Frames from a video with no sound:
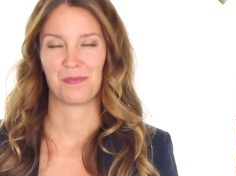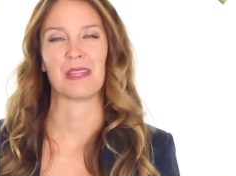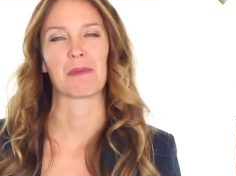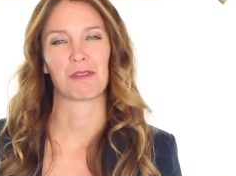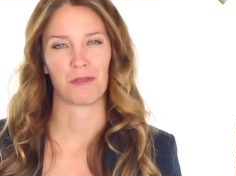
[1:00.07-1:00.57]

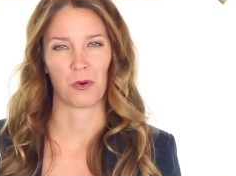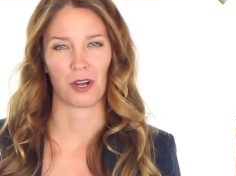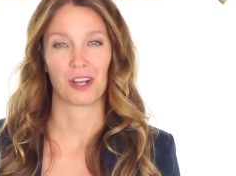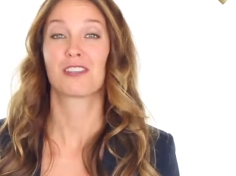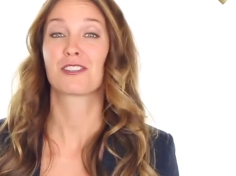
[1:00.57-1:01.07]
Number four,
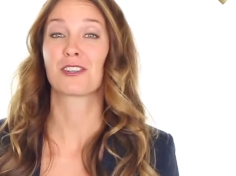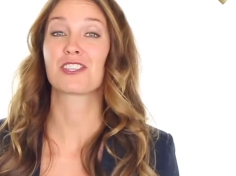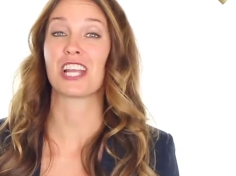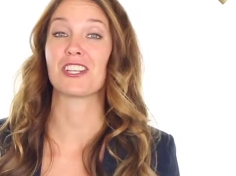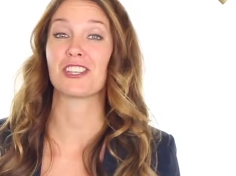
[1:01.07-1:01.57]

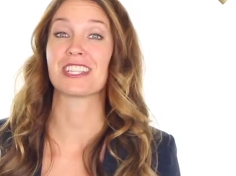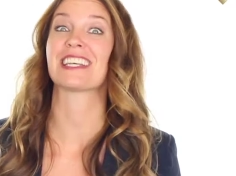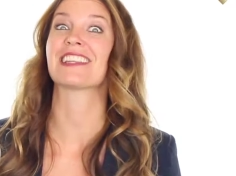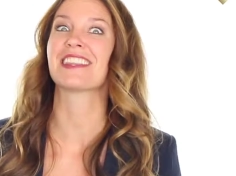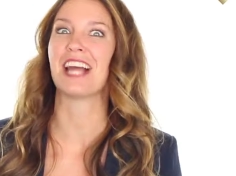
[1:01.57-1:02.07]
search engines
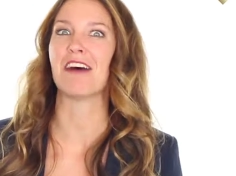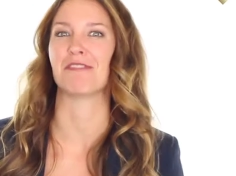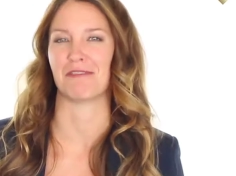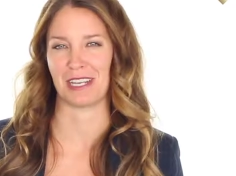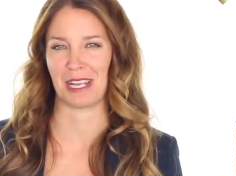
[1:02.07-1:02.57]

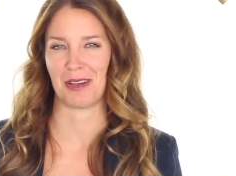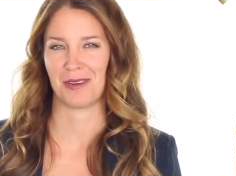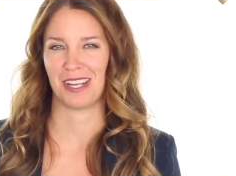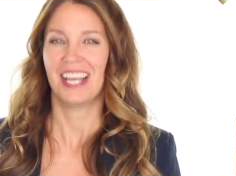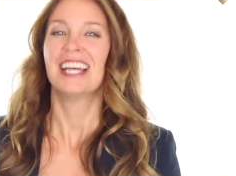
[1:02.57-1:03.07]
love video.
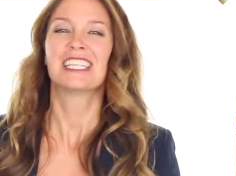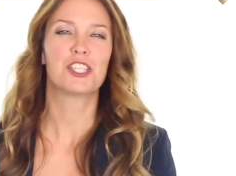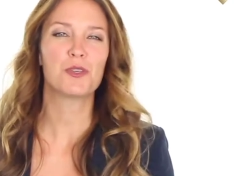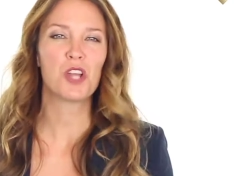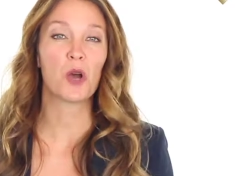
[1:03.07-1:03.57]
Did
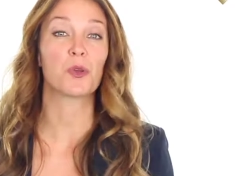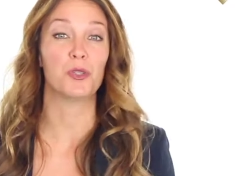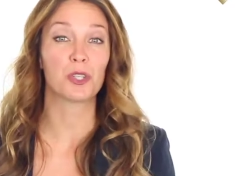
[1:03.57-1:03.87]
you know you